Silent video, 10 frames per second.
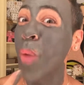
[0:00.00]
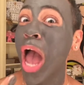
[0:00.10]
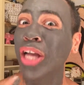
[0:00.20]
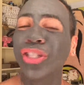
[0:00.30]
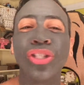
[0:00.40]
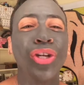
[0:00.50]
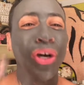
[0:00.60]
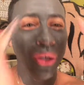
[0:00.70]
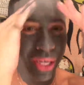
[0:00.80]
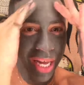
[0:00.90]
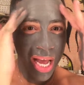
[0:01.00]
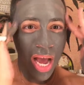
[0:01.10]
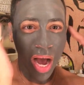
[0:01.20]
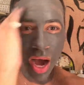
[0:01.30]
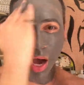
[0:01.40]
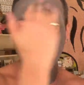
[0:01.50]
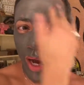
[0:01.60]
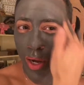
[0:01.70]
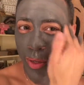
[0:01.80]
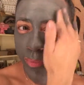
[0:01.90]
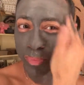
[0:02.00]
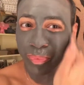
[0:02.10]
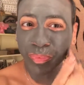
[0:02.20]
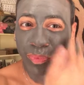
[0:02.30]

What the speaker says: match, you know? I